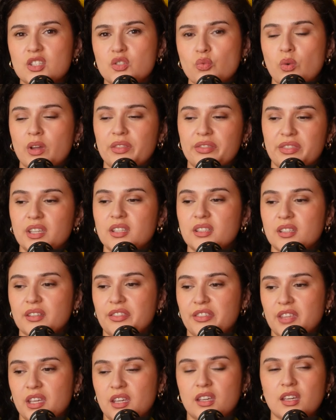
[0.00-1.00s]
it's one thing to
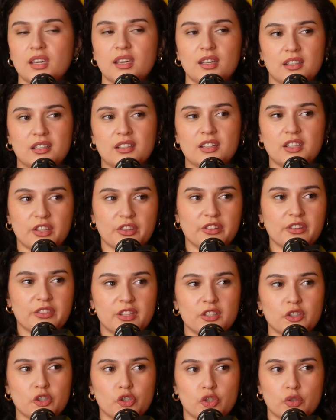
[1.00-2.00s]
think it and another
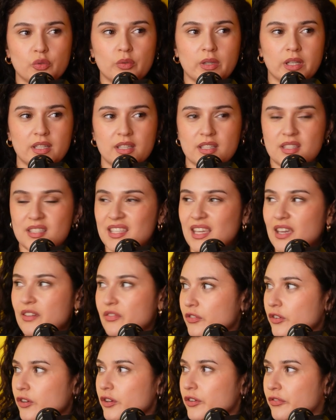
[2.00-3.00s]
thing to do it. It's
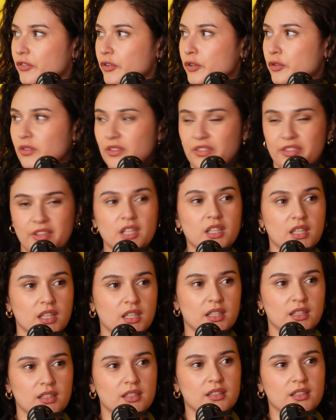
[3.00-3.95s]
safer for you to think it.